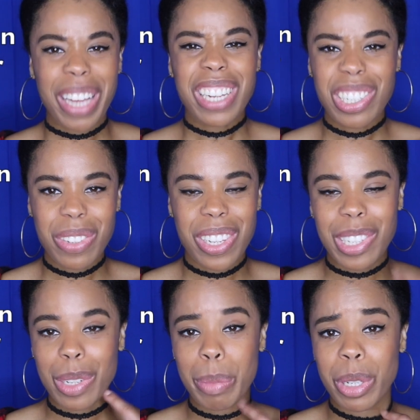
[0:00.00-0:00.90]
I touched on
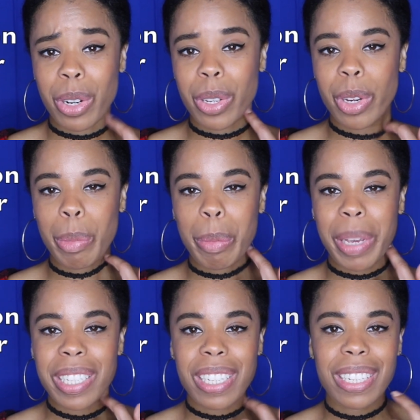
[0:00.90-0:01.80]
this a little bit earlier, but
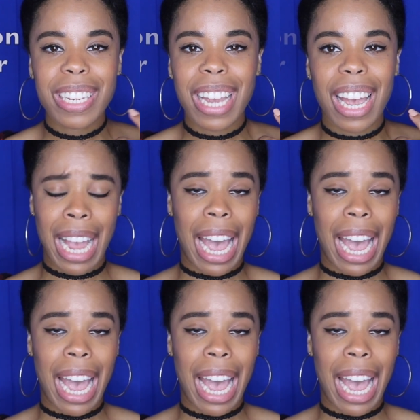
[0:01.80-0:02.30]
basically